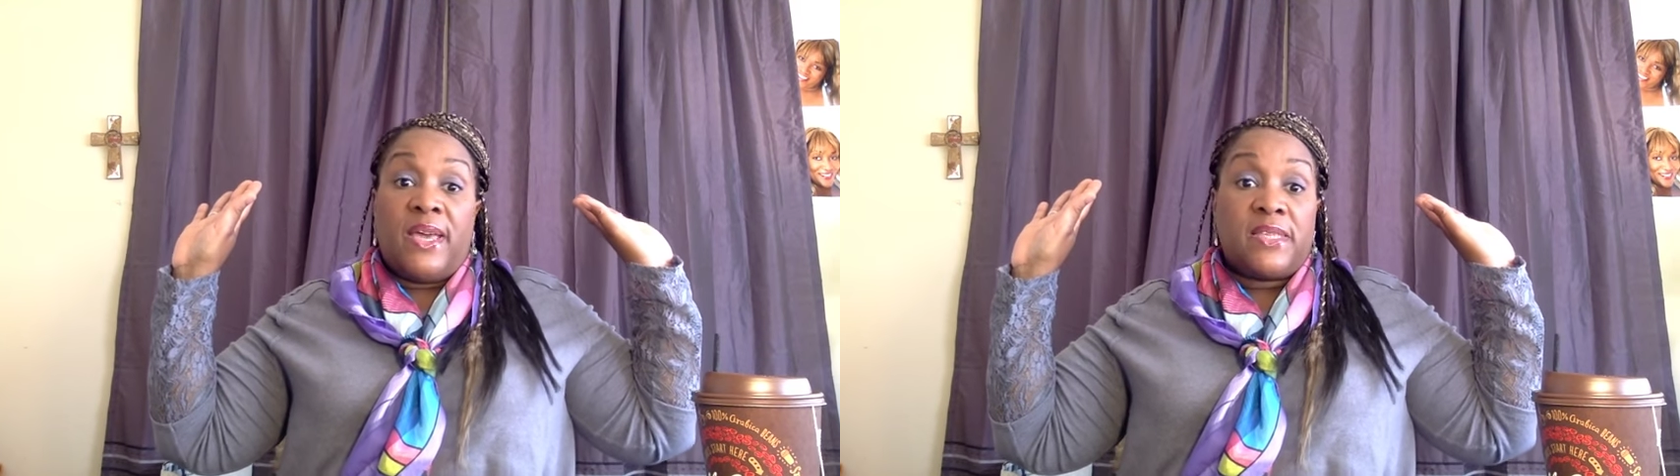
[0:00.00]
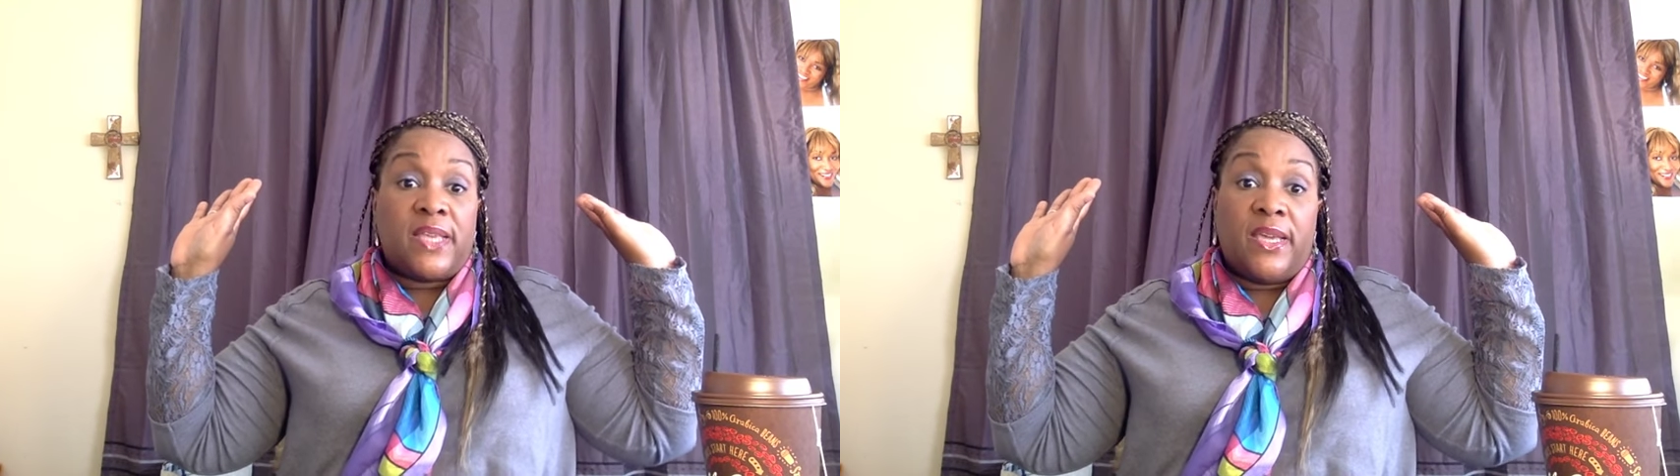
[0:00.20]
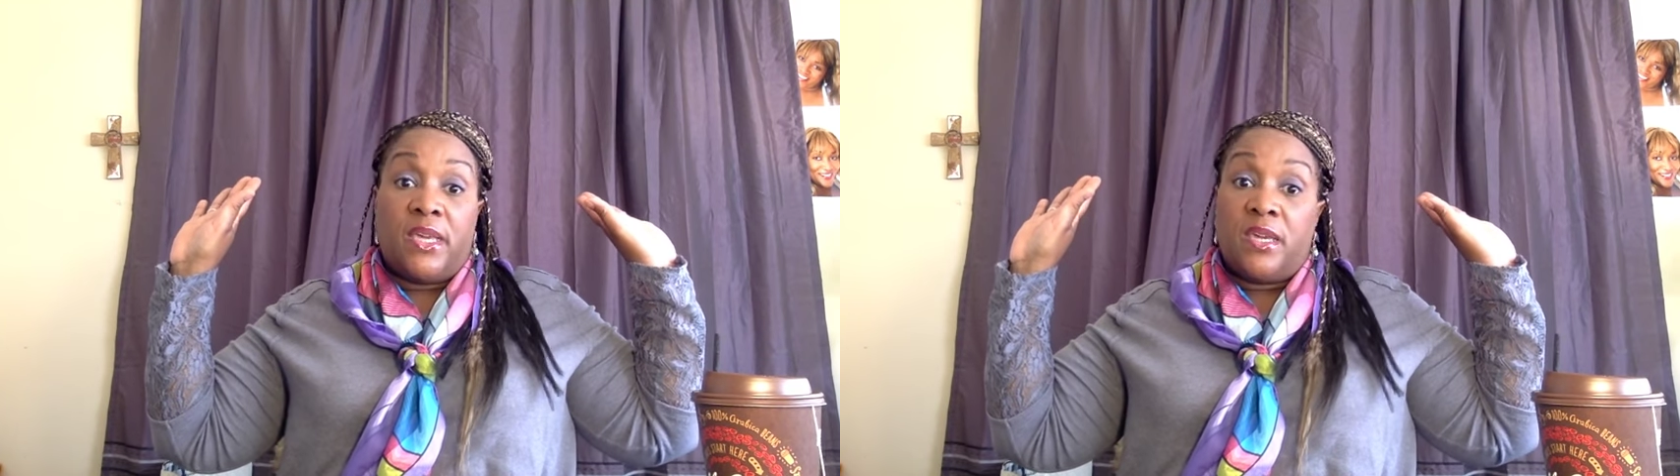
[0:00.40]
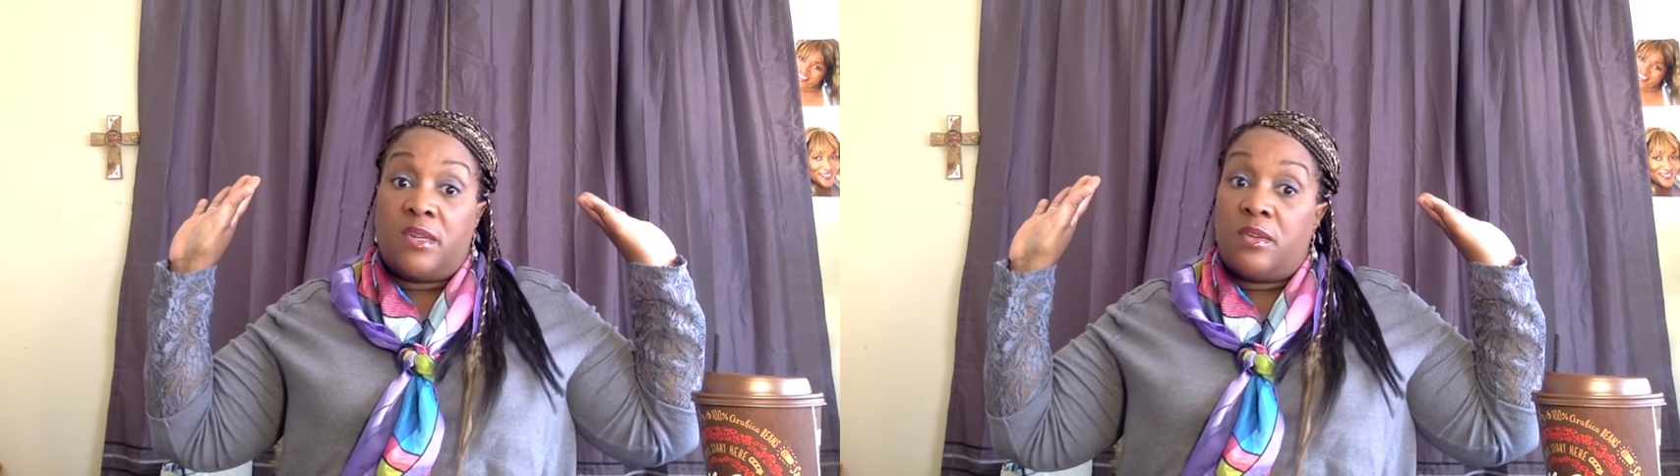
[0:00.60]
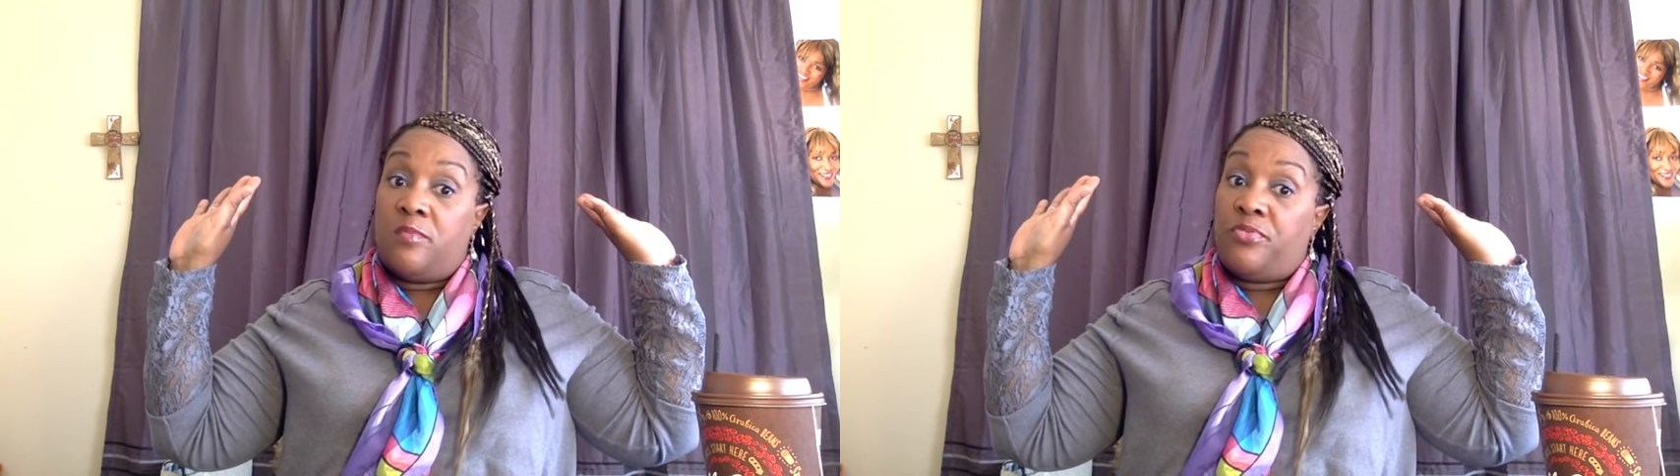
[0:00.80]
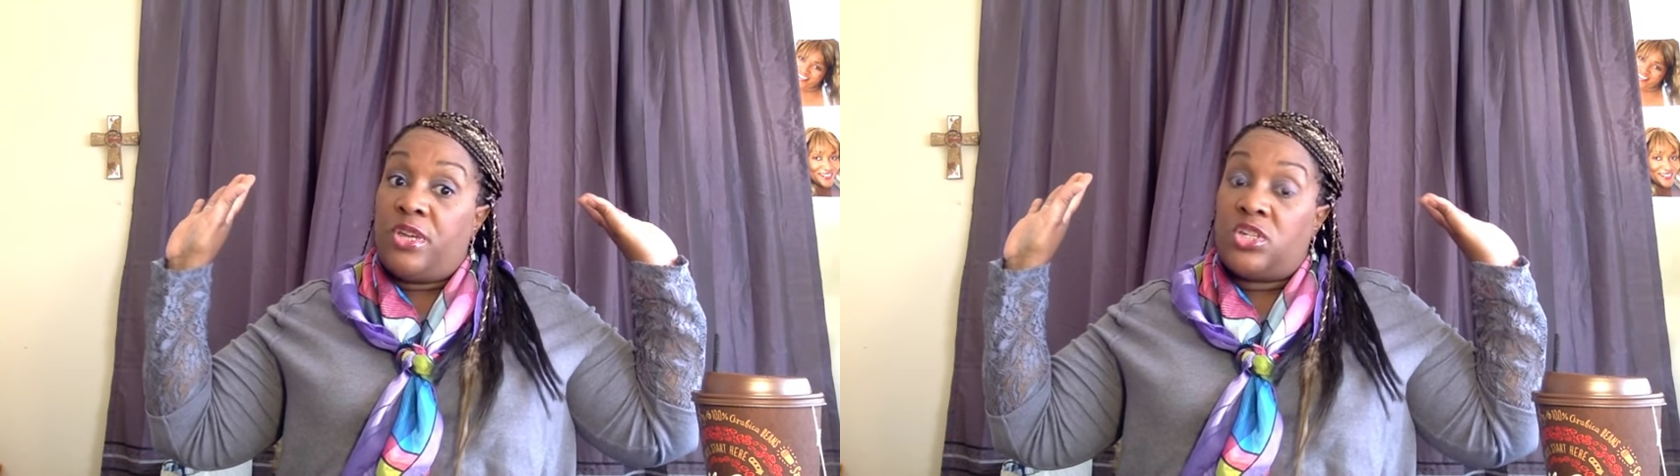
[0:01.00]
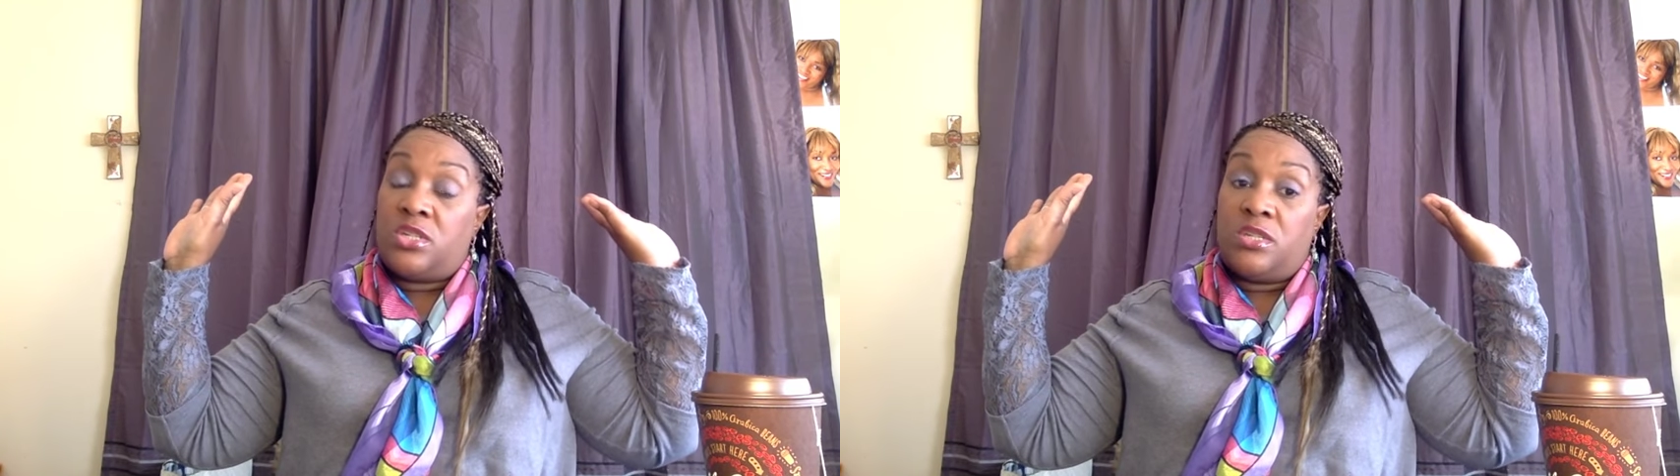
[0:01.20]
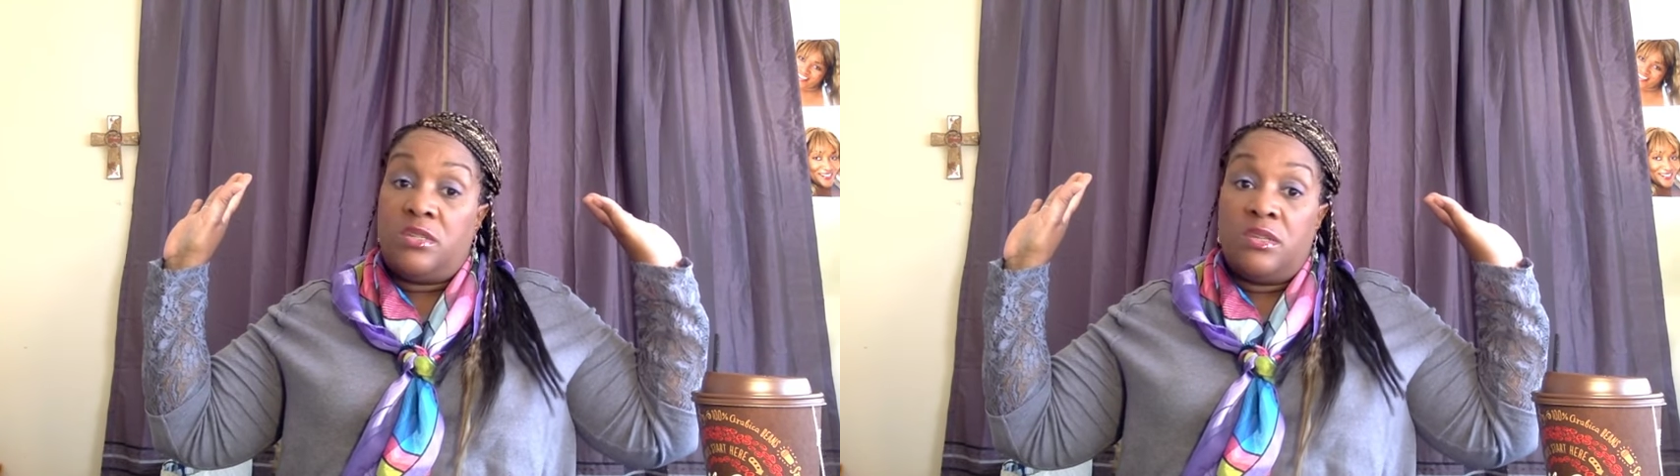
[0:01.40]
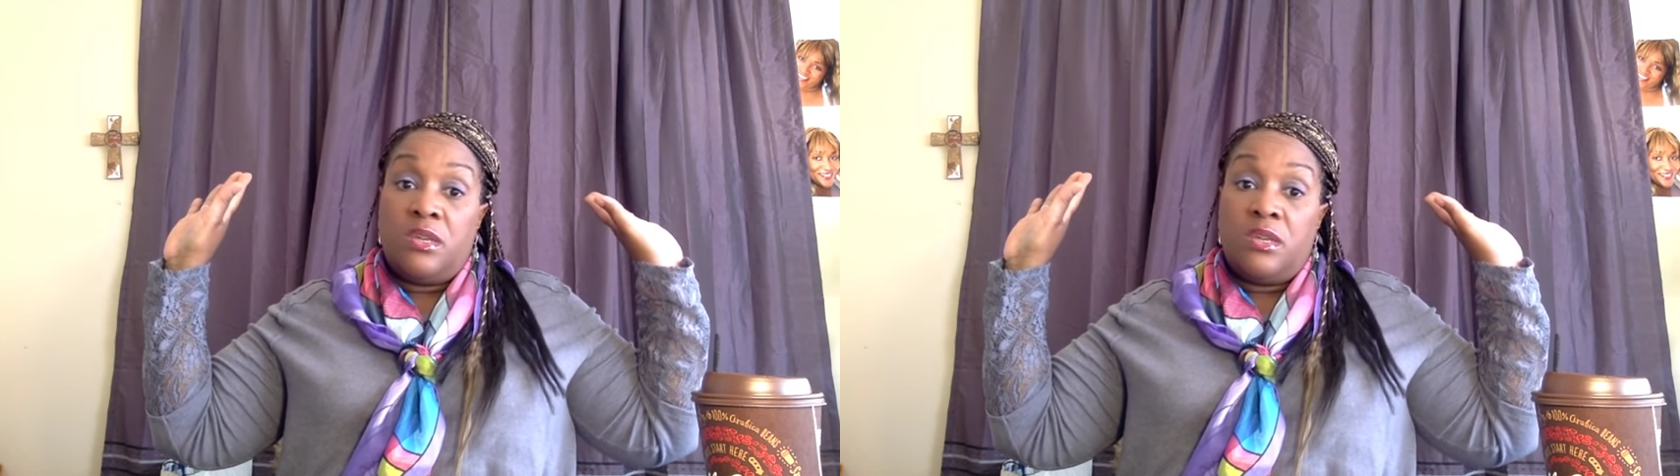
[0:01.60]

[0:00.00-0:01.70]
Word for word: psychic impression.